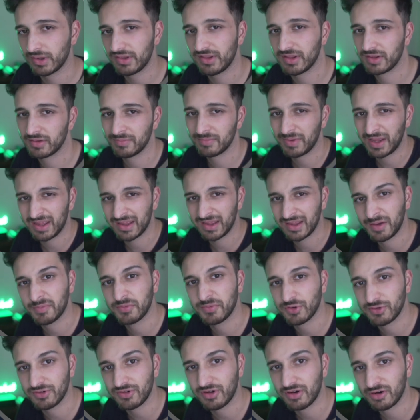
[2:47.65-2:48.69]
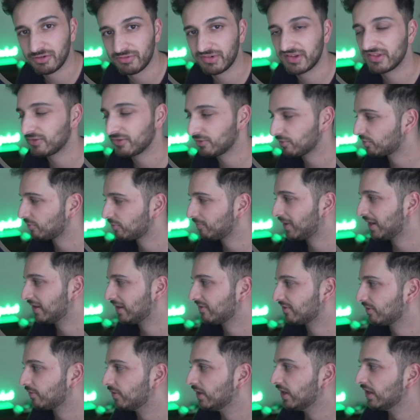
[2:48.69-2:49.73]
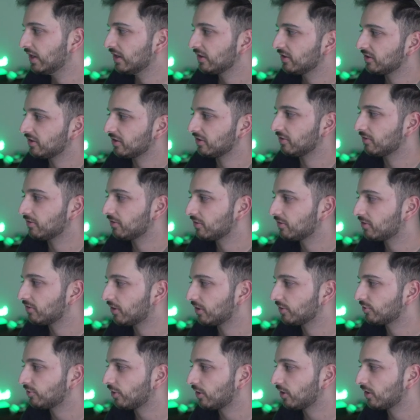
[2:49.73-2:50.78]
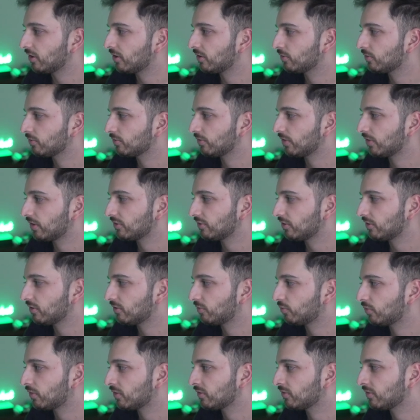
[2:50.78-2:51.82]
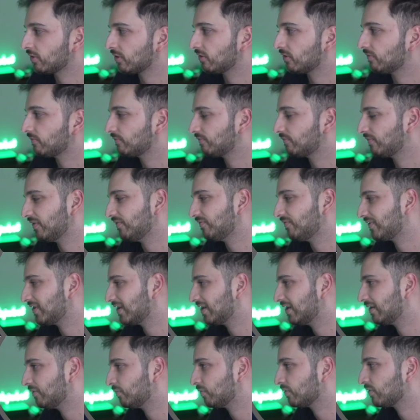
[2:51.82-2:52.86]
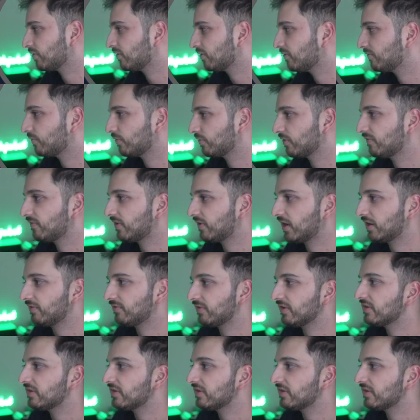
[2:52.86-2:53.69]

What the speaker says: I think paying up to $1 is not too bad. So you got $1, $1.50, $1.45.